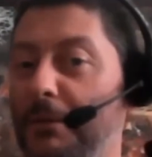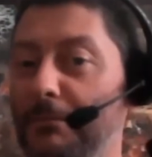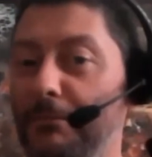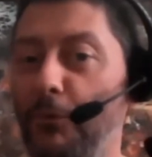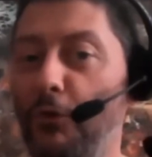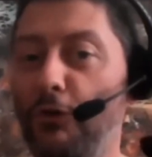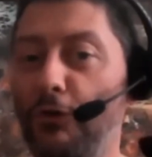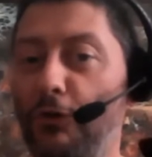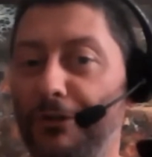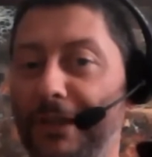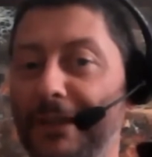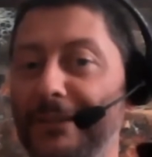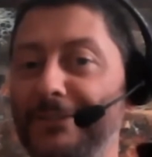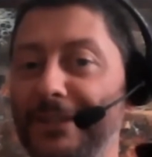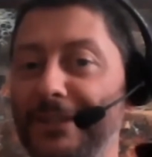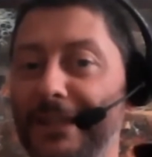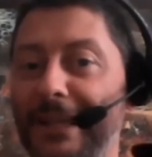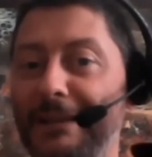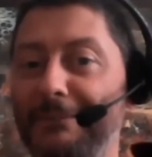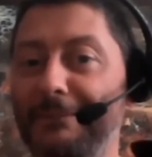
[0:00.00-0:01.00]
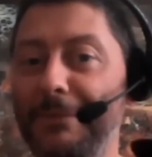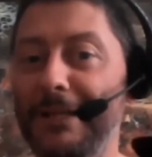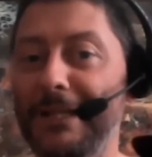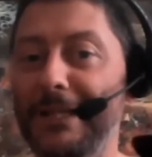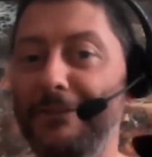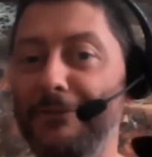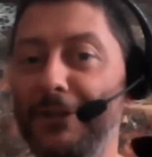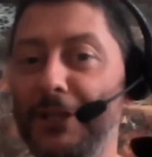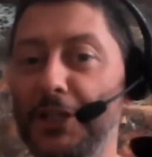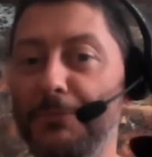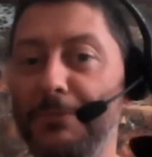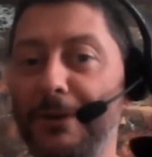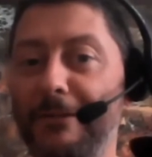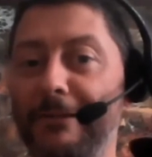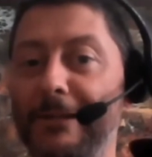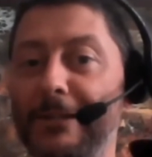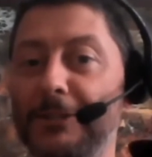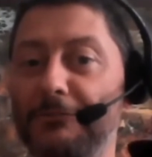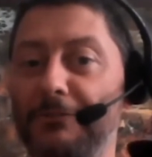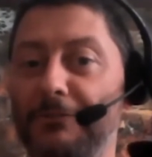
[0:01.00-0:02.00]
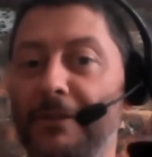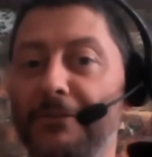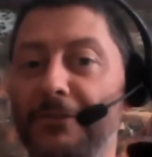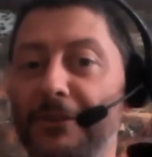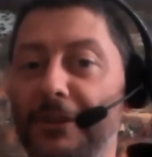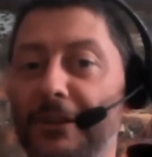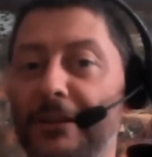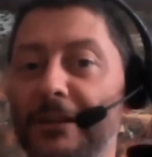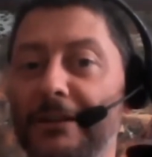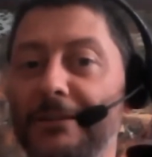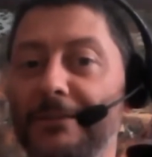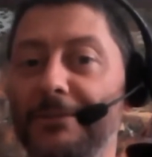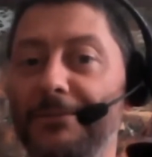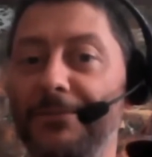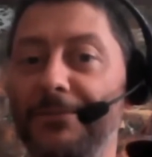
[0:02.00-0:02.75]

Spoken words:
more authentic medieval experience rather than a